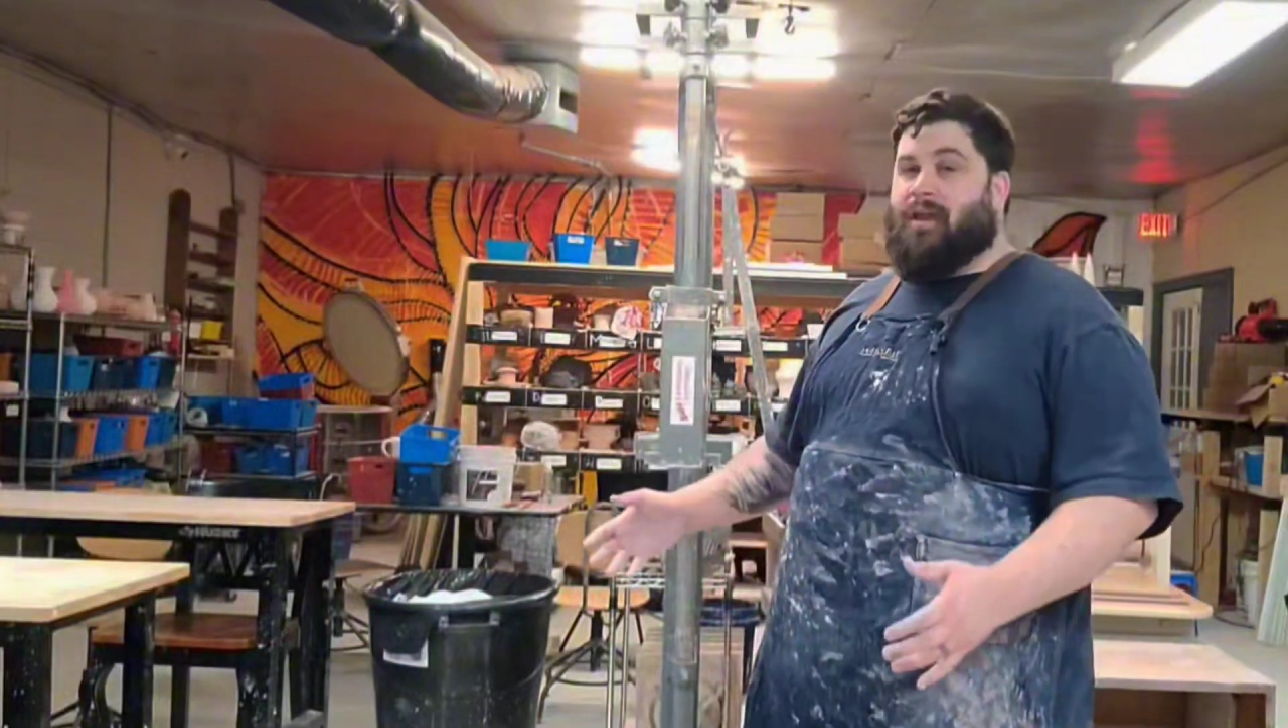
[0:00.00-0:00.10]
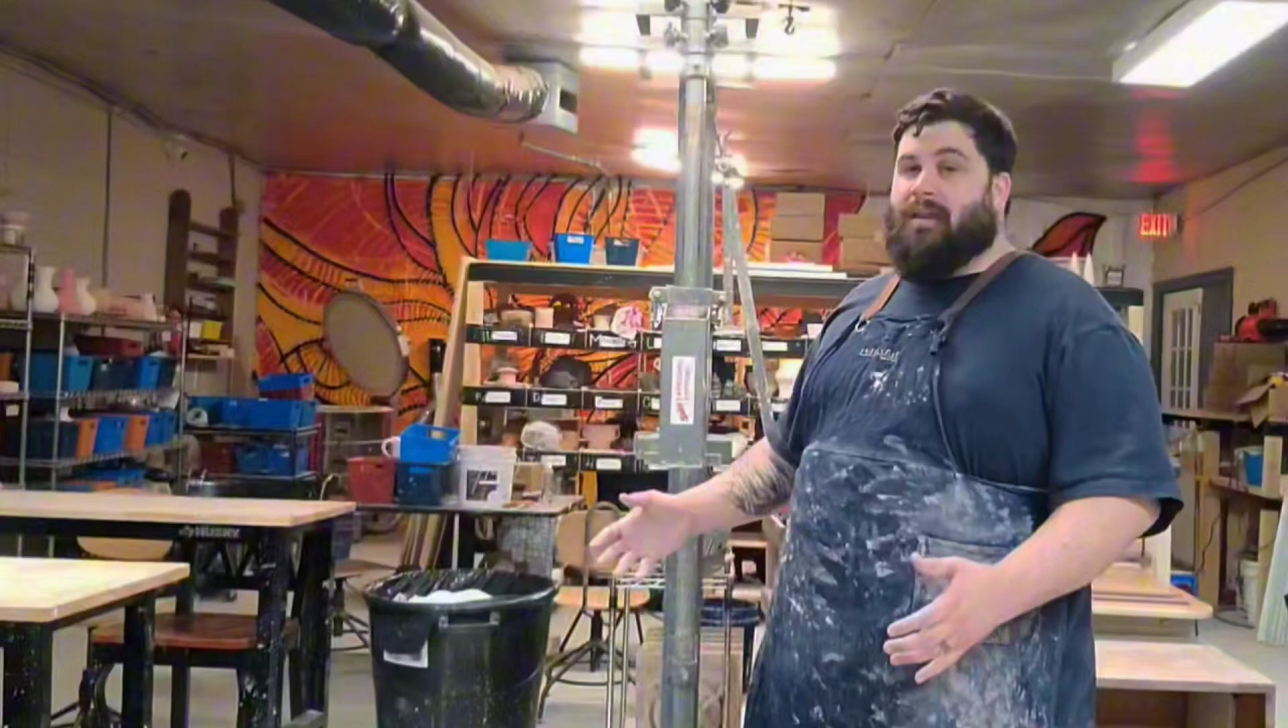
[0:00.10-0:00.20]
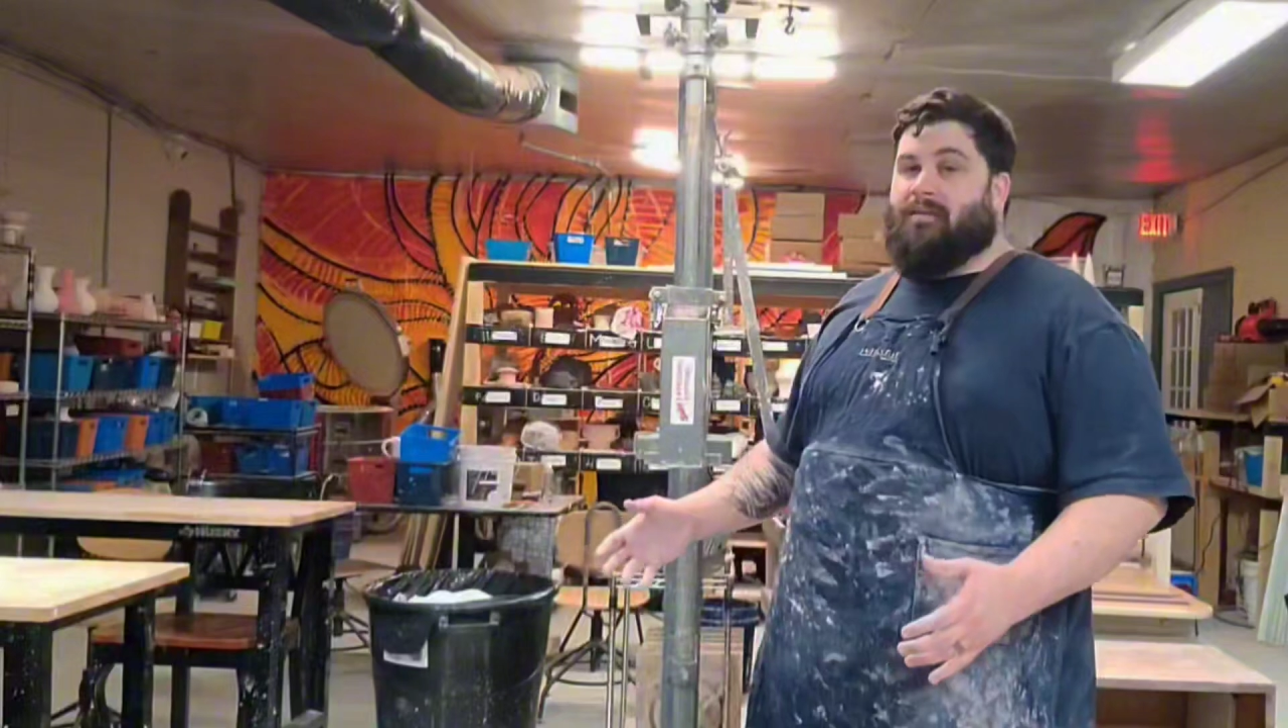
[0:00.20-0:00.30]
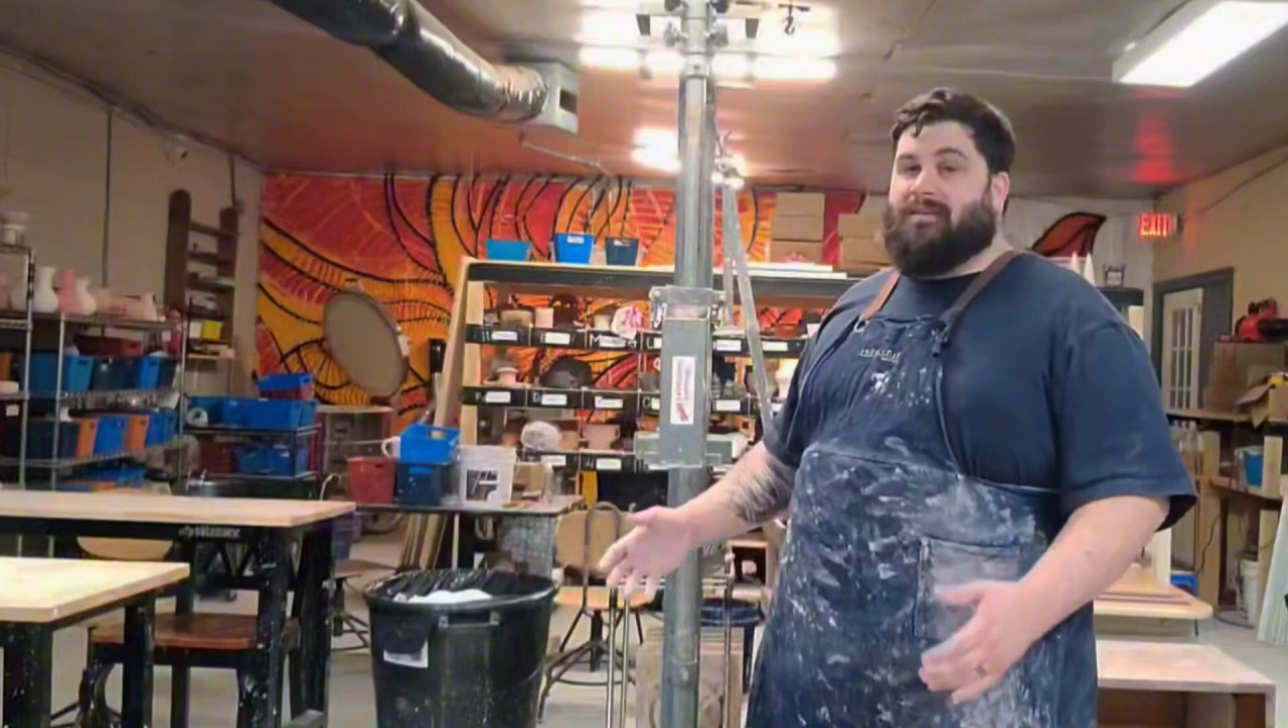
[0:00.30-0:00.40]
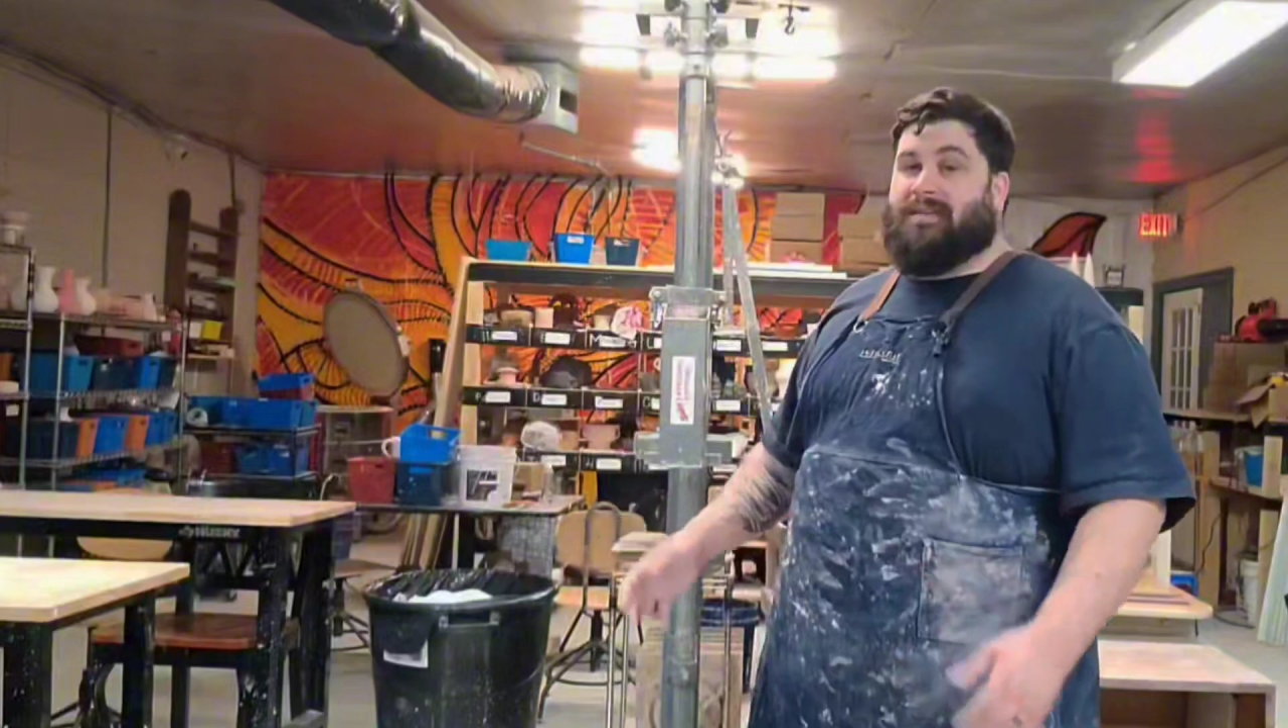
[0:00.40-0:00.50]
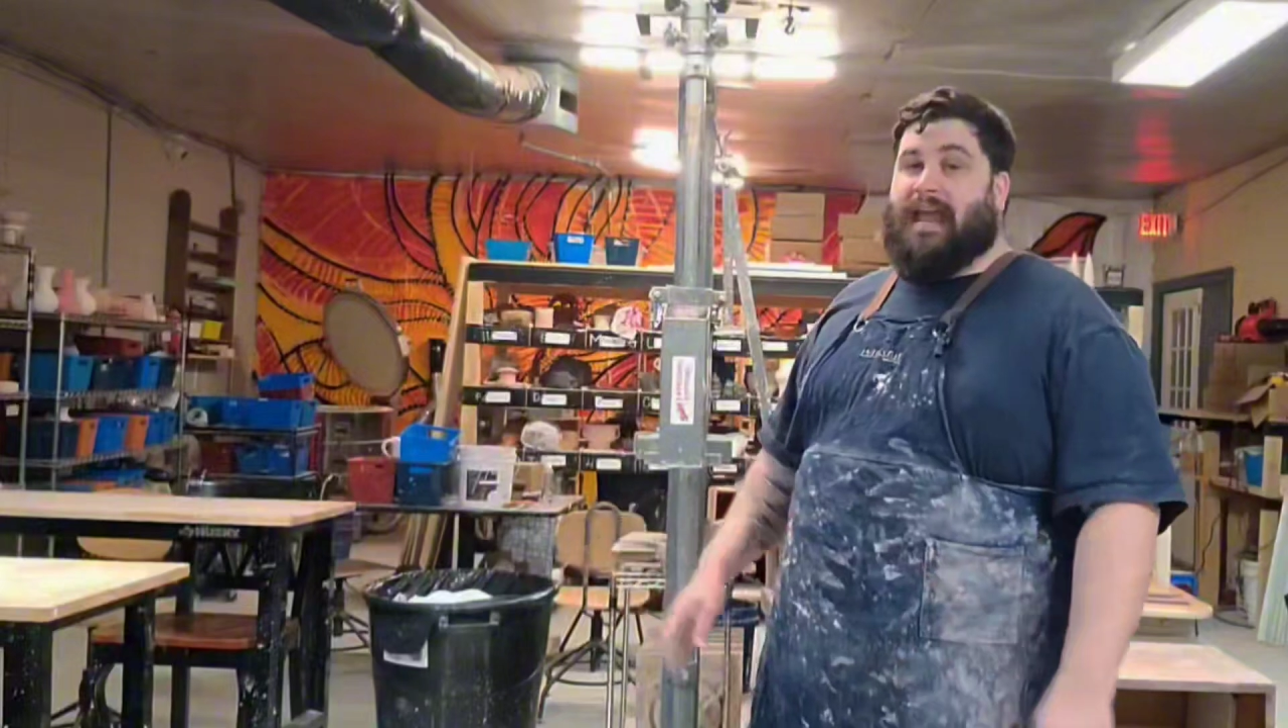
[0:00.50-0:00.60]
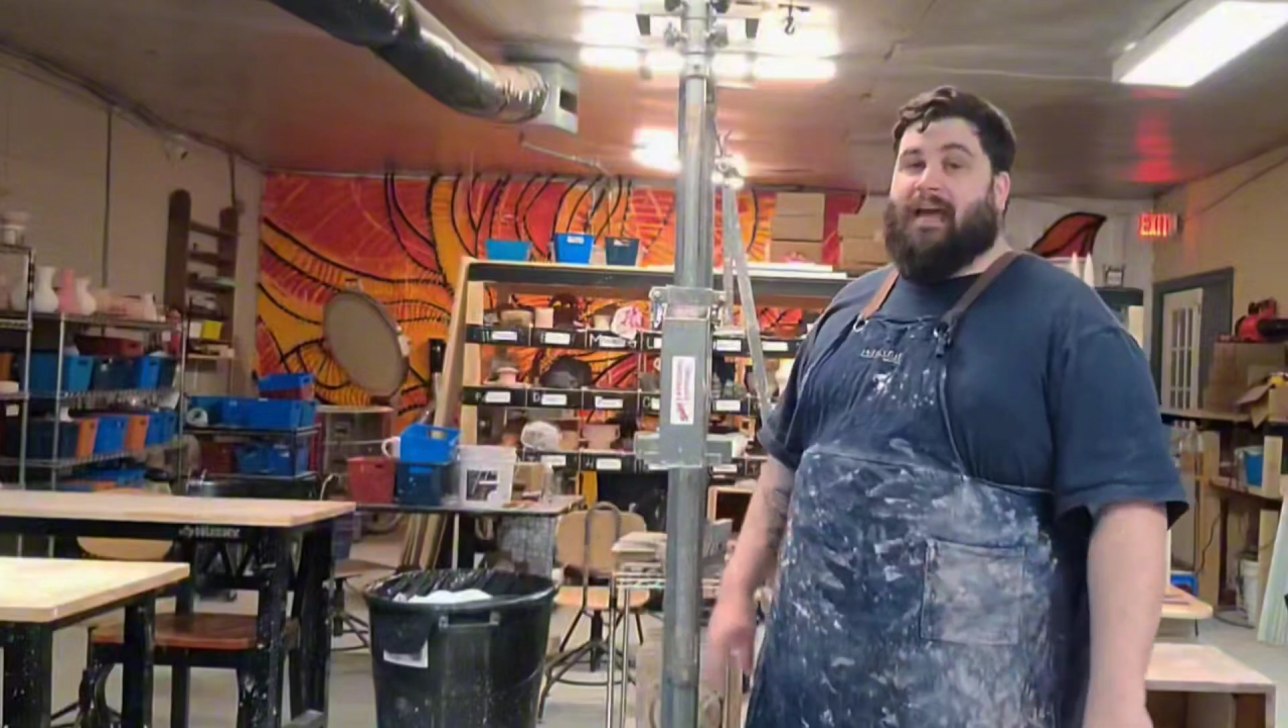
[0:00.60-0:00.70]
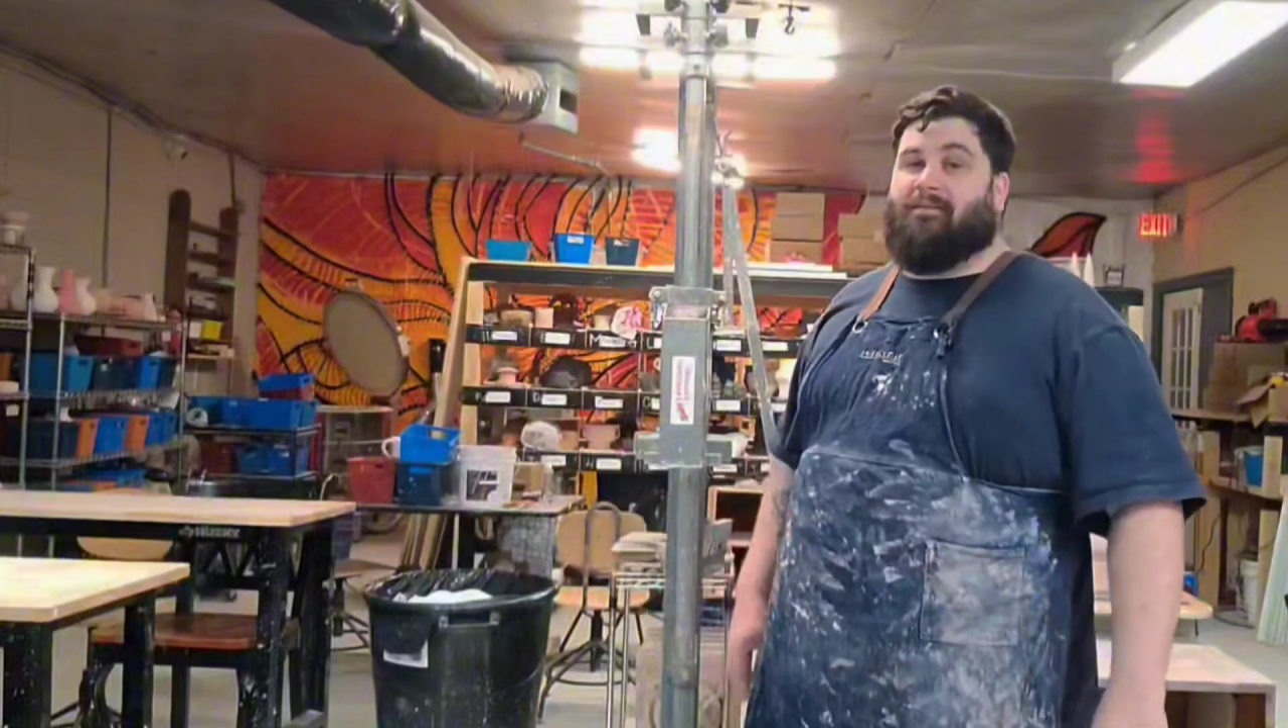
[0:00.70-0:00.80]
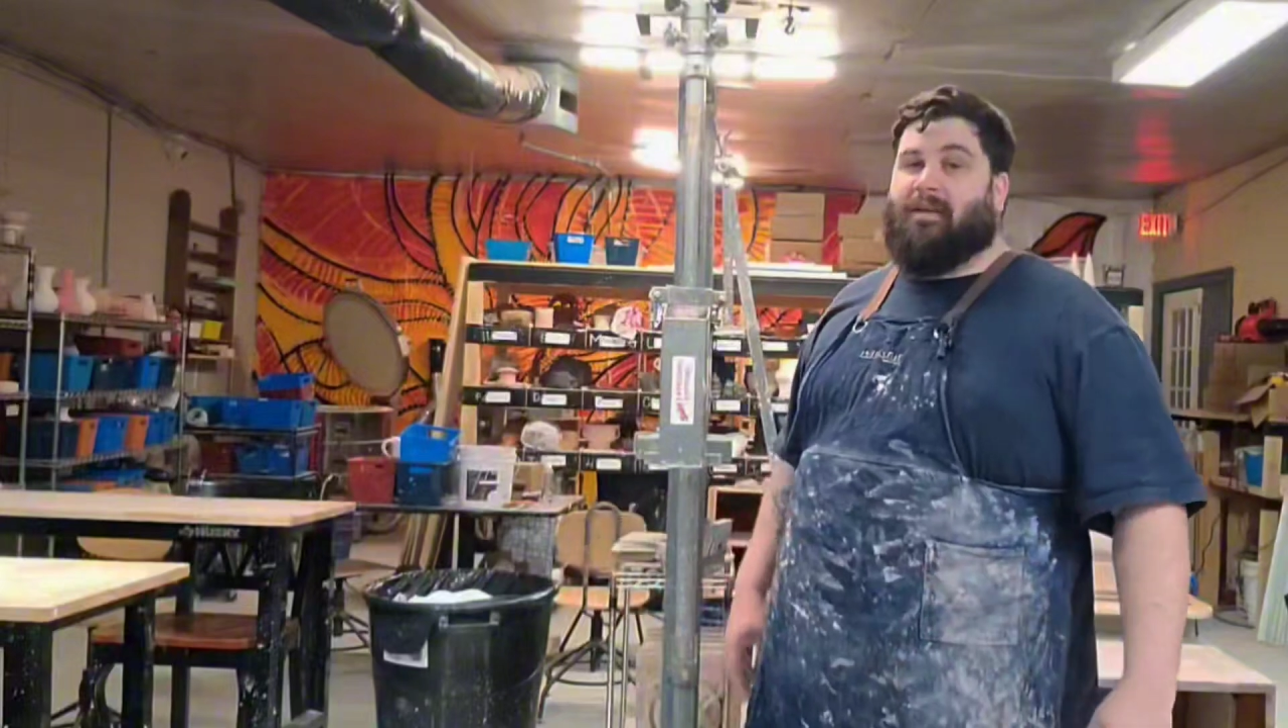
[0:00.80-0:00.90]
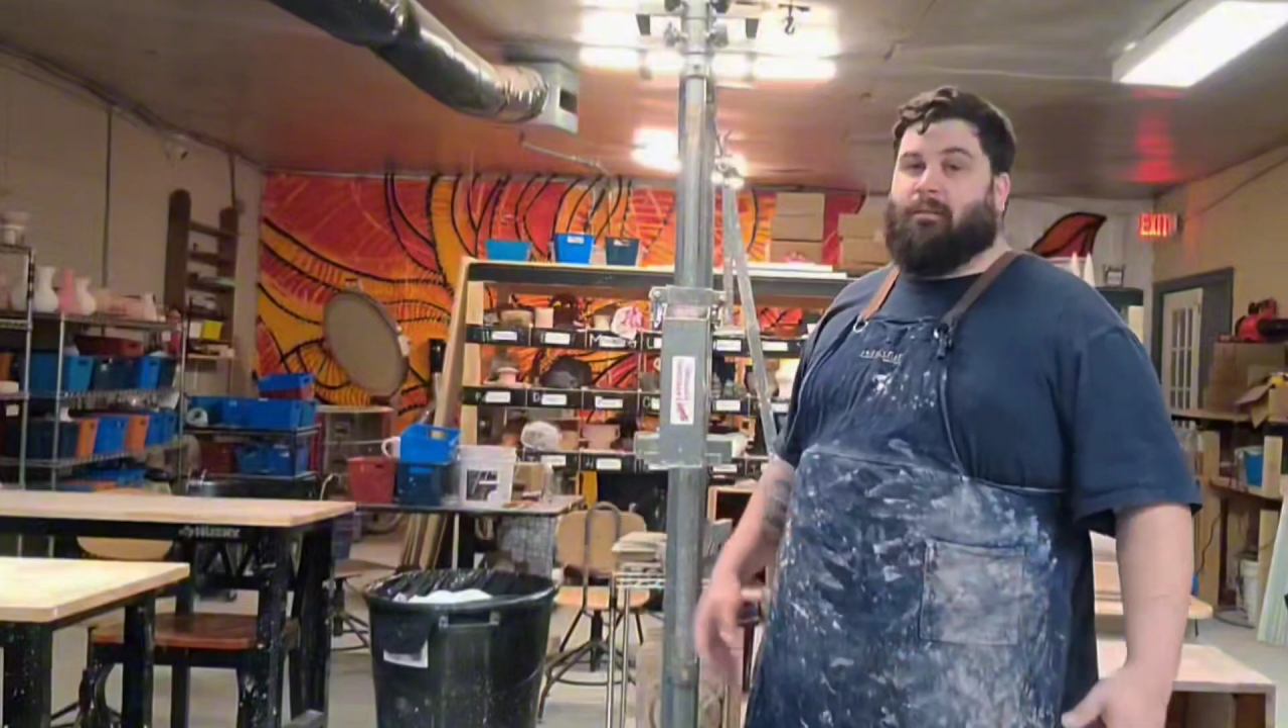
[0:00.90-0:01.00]
any of the
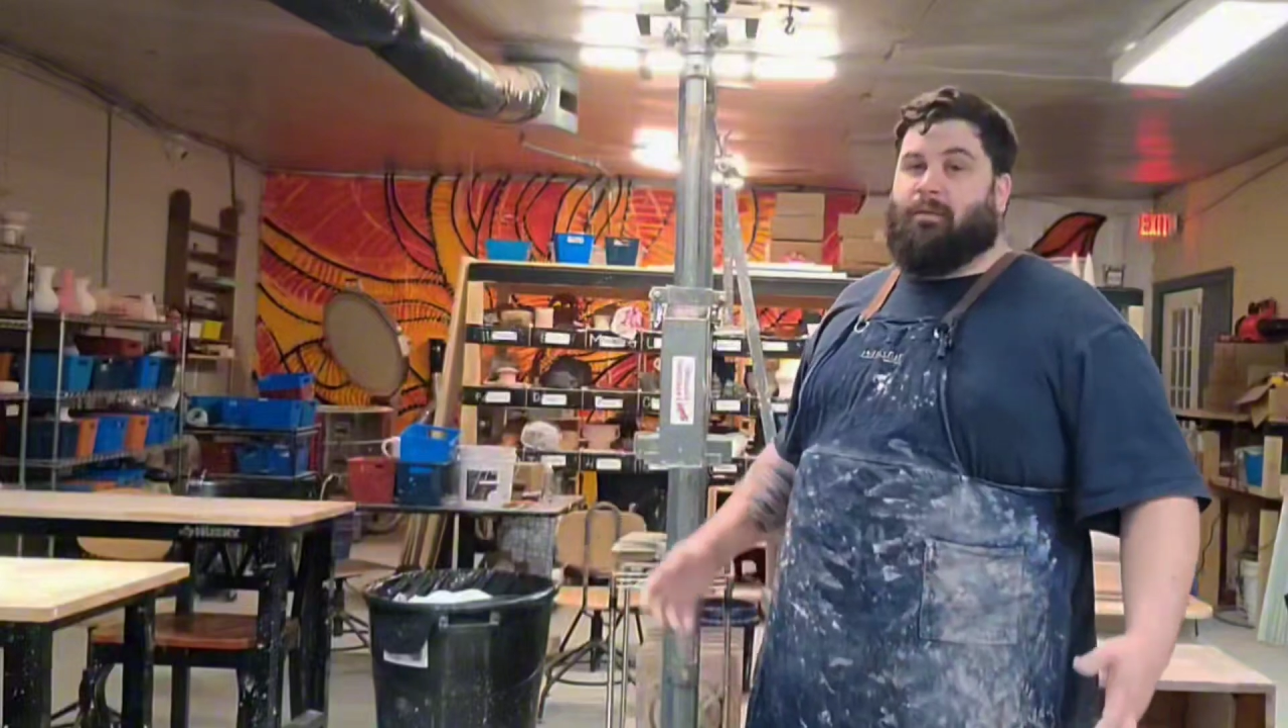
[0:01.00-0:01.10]
staff,